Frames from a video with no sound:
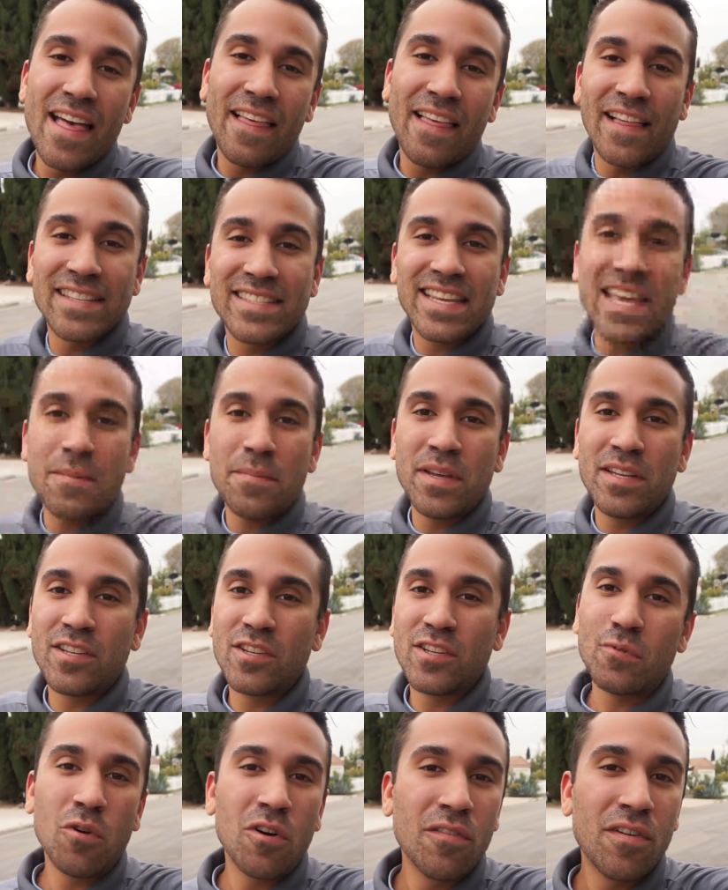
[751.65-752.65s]
Let's get me
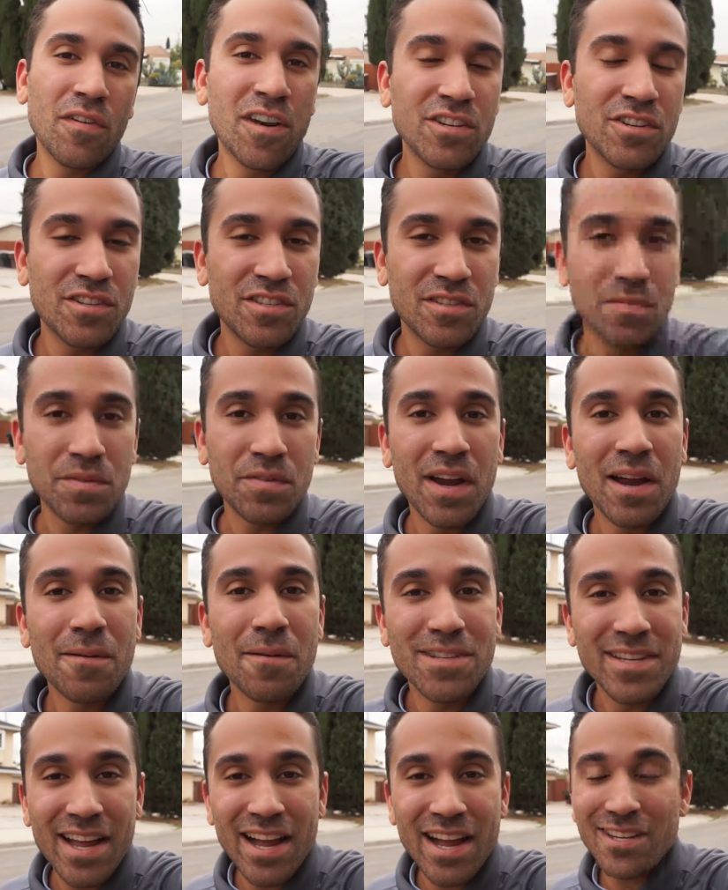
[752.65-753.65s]
to 1,200
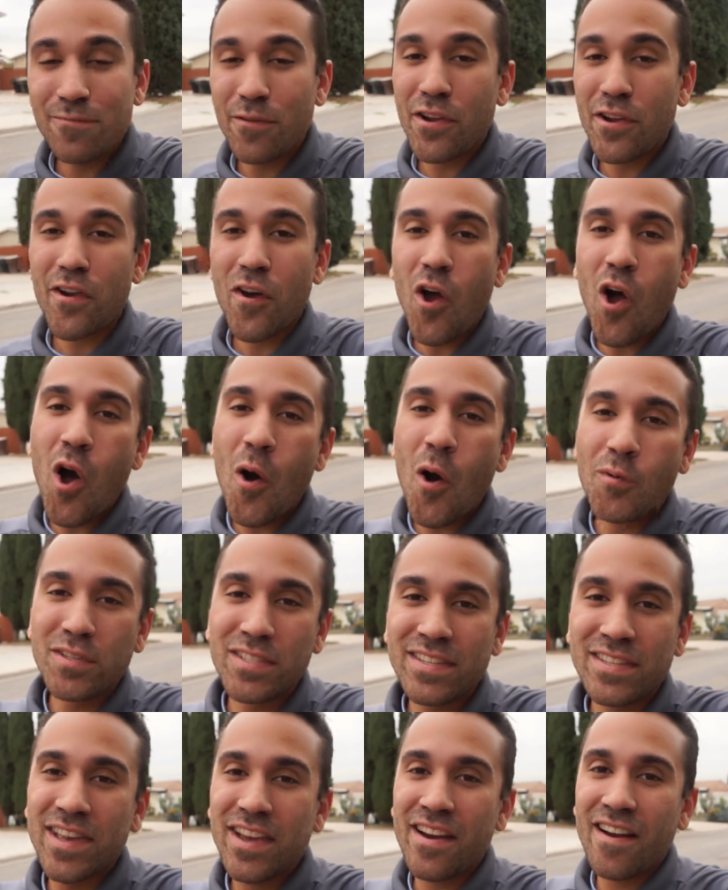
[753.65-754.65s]
subscribers, guys. We are
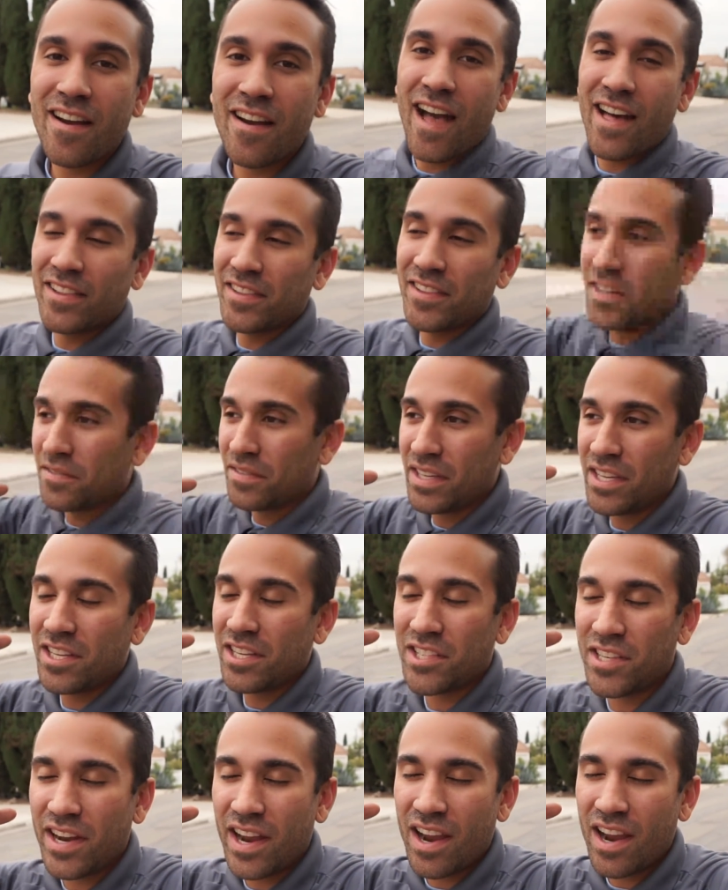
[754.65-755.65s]
almost there. I love
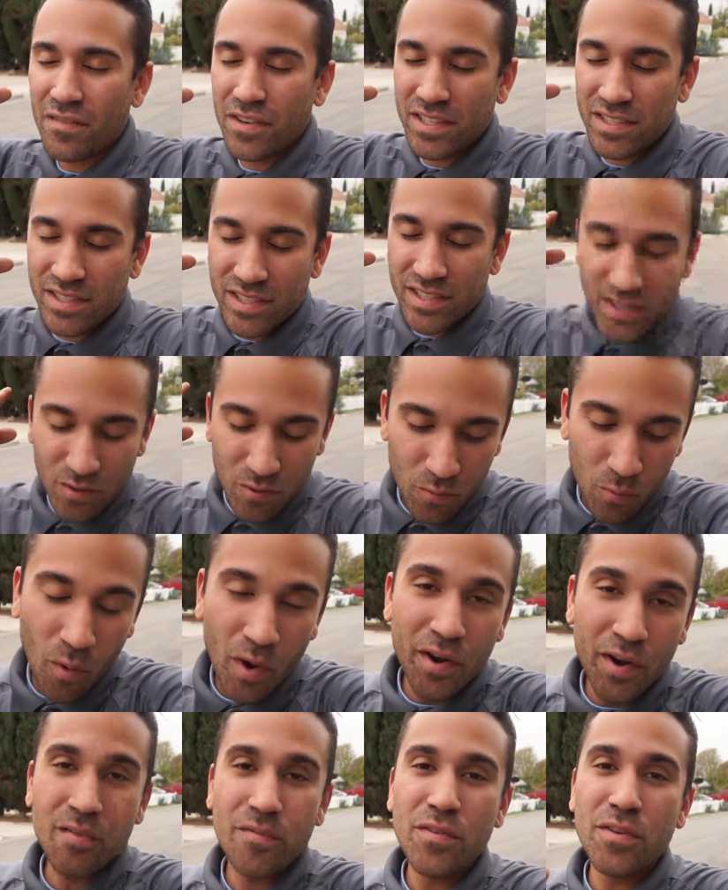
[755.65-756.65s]
each and every single
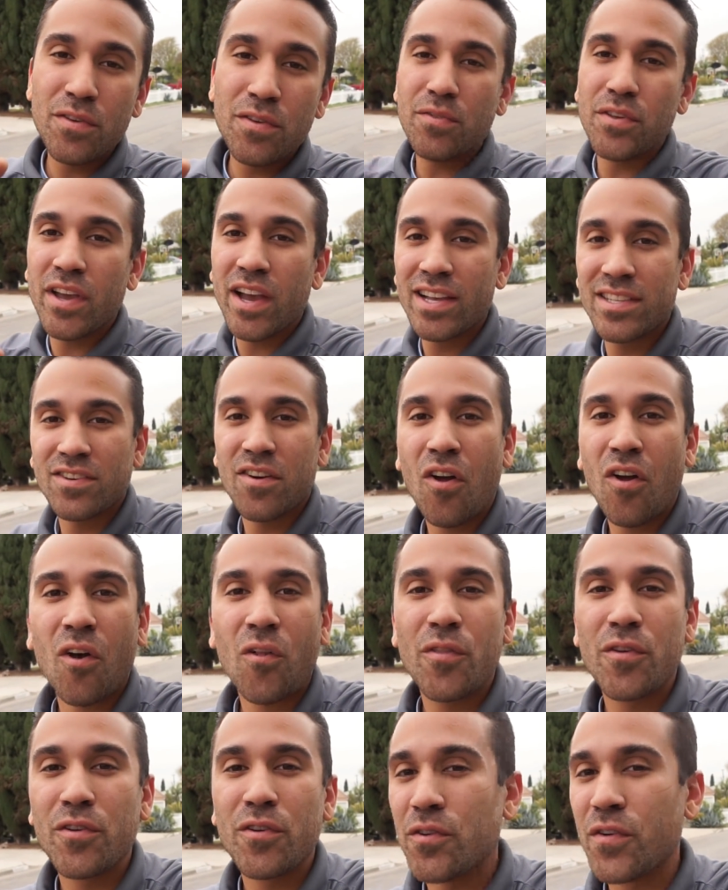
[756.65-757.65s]
one of you. You guys are
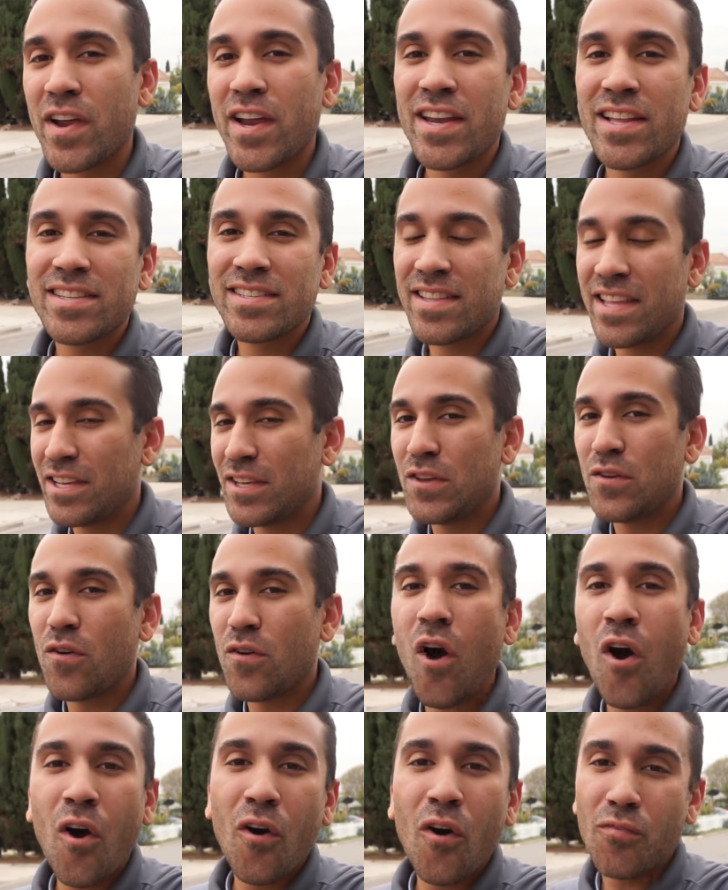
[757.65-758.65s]
all the greatest. Thank you
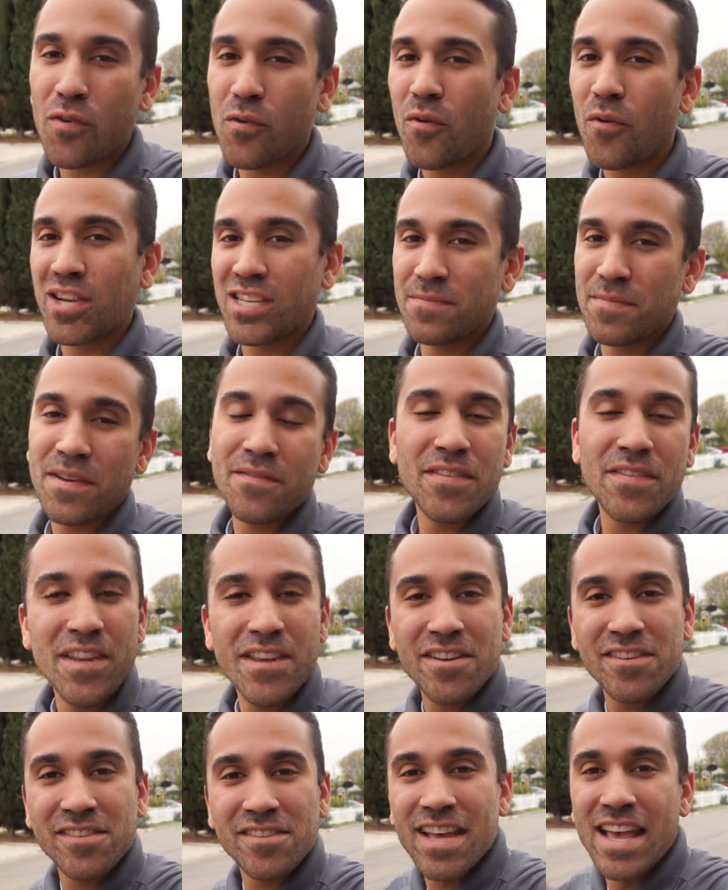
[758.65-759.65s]
all for watching my
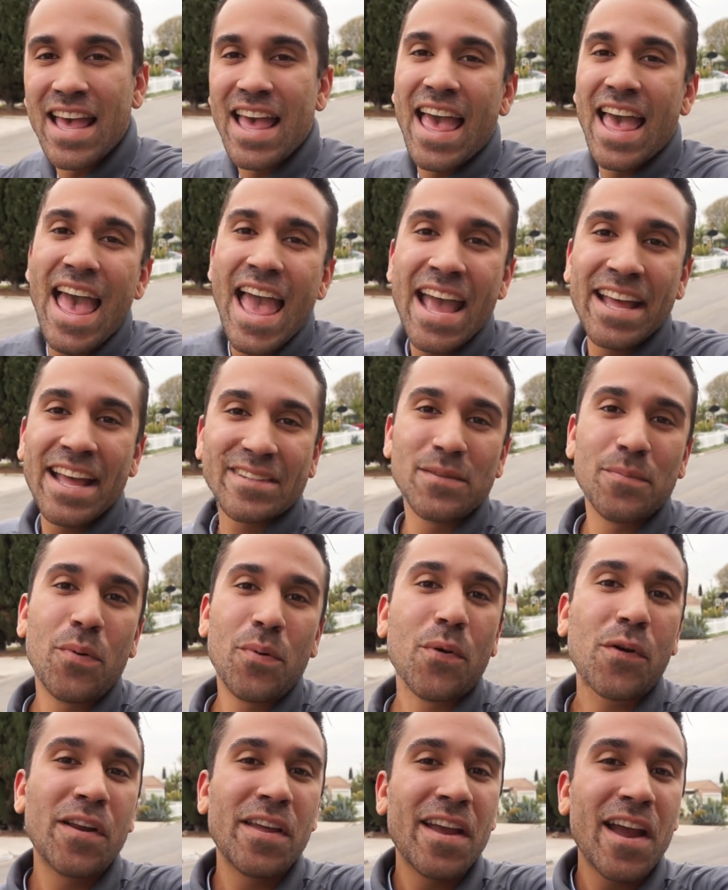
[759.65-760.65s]
videos and
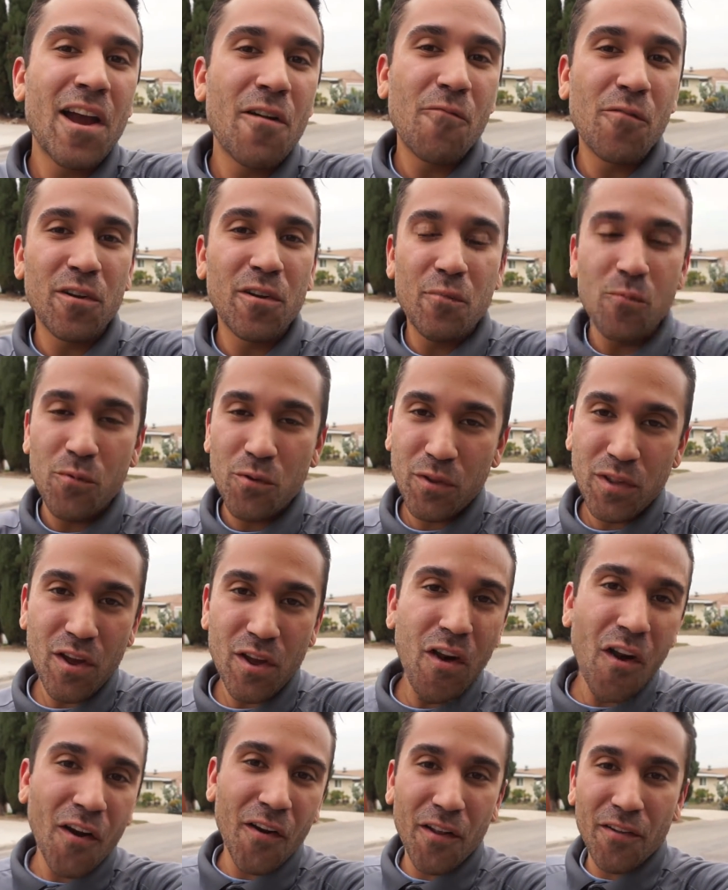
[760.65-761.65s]
supporting. I work really
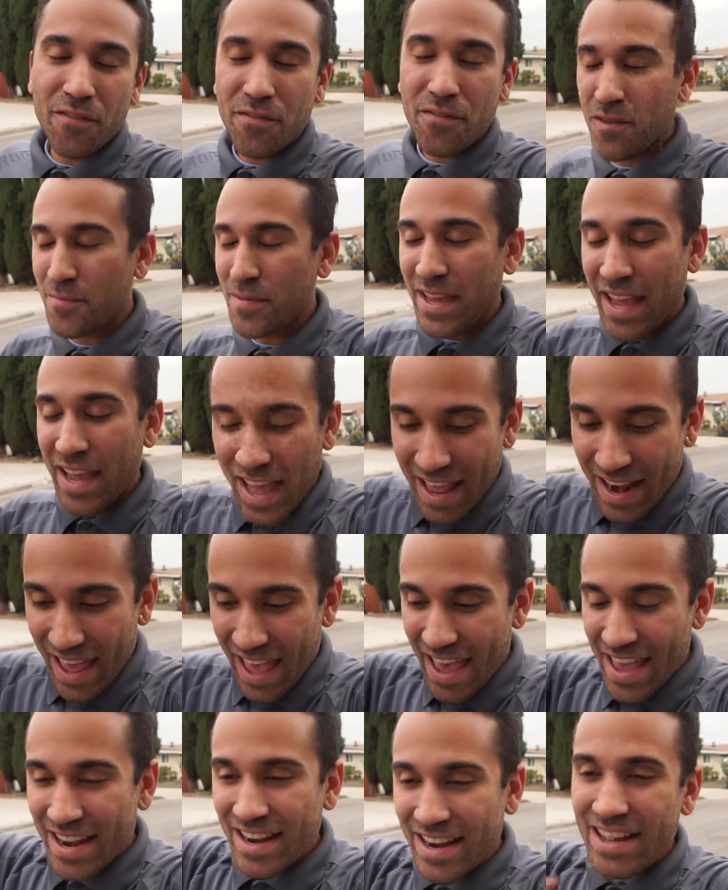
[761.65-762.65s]
hard on filming and
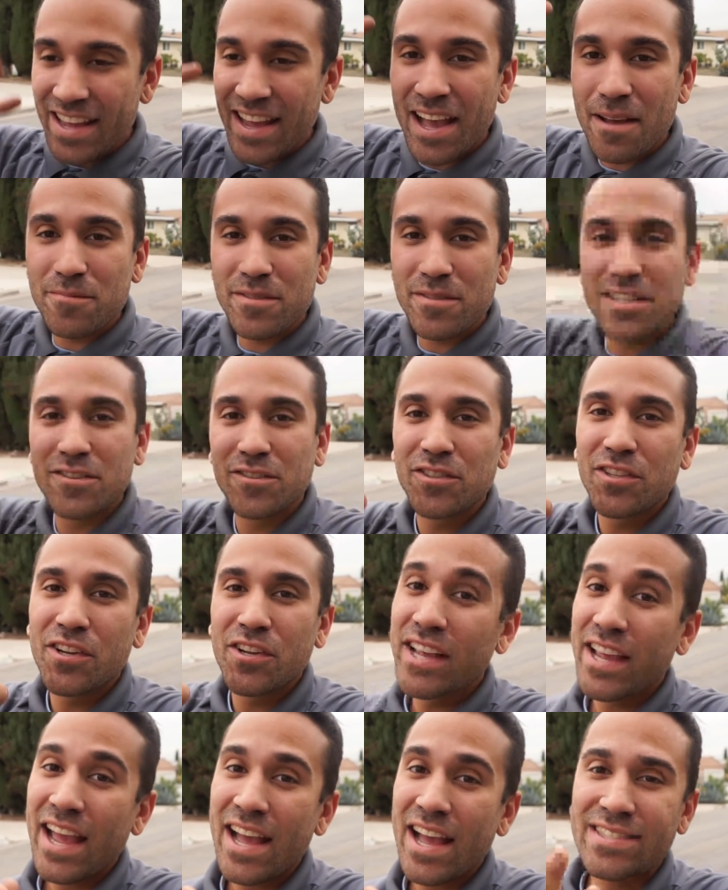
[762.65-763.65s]
editing. I'm still
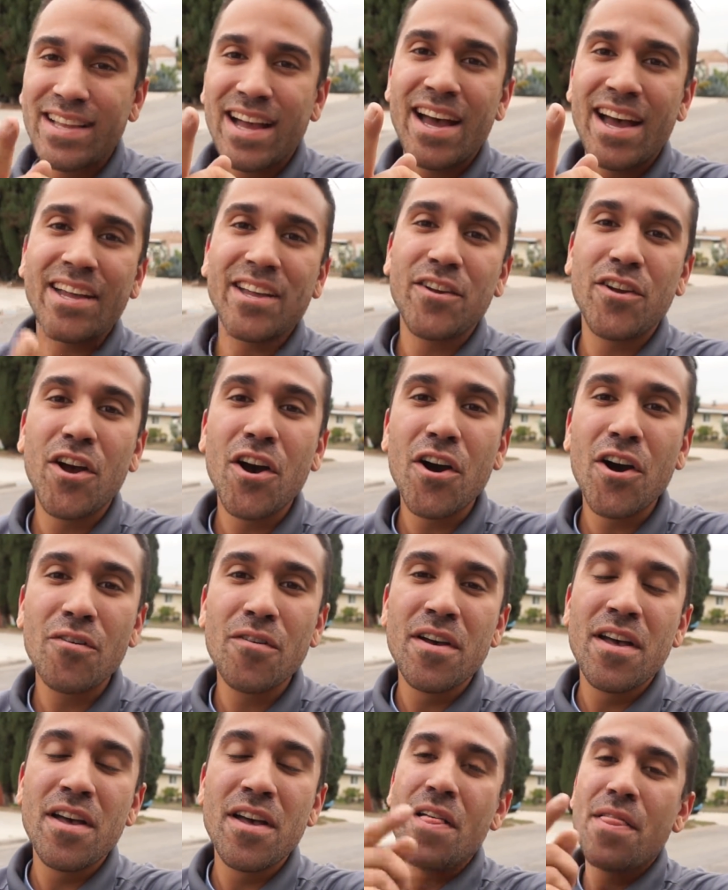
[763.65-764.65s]
learning as I go.